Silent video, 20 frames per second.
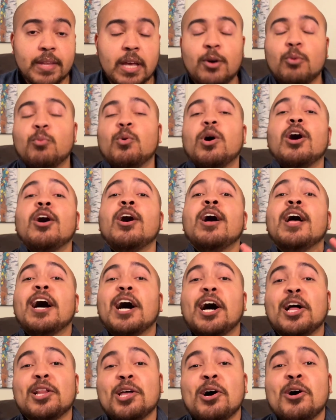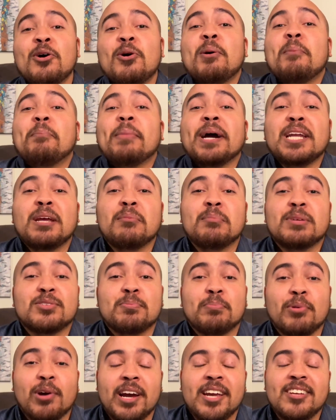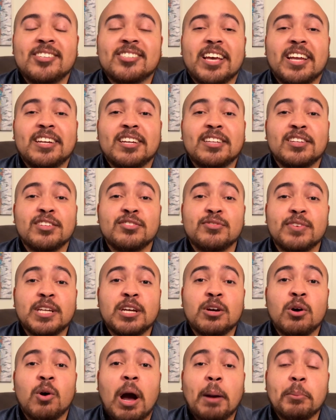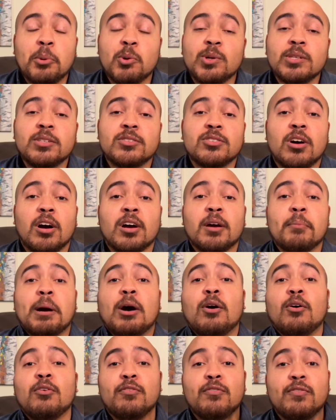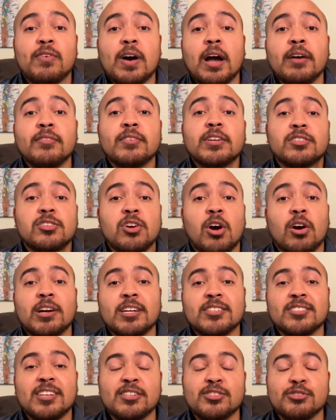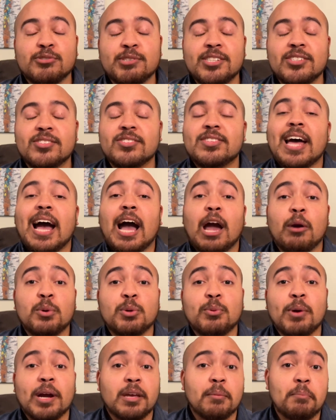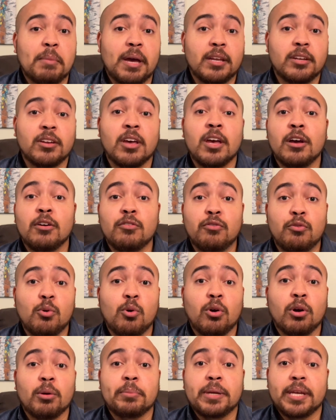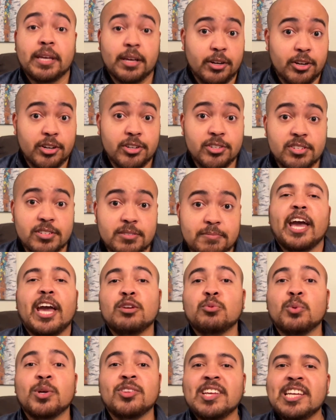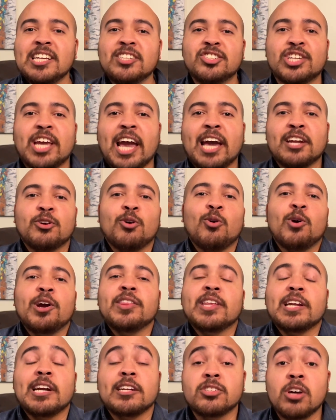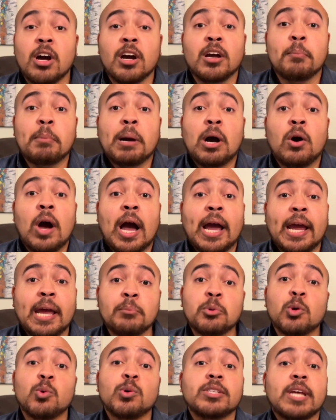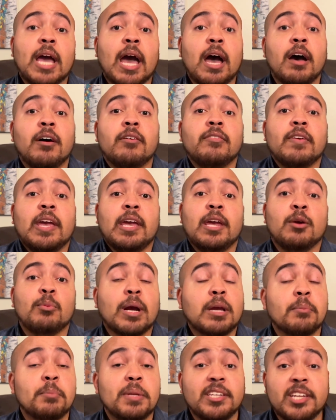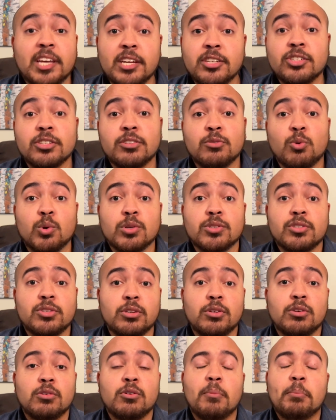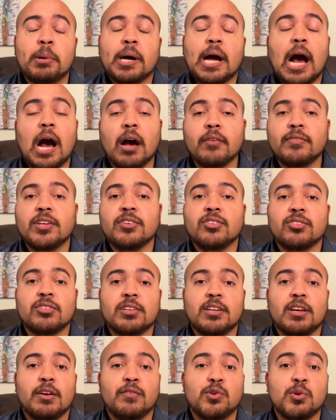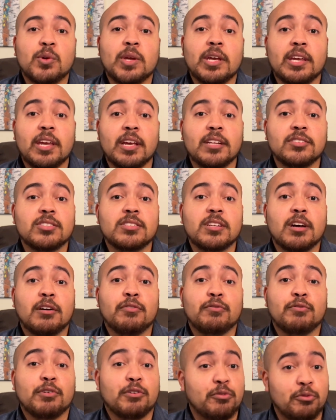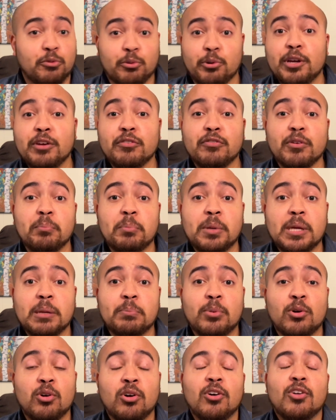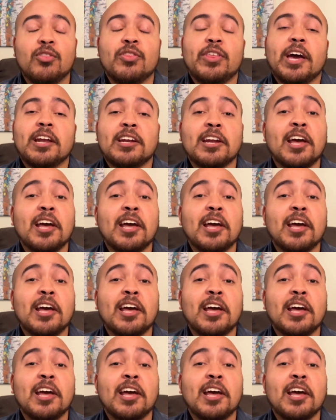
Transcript: Well, hello, my name is Bryce, and in this video, I'm going to talk about 5 guitar accessories that I would recommend for beginners. And with each category that I talk about, I am going to have a recommendation or two, but obviously if you can get stuff for free from people, then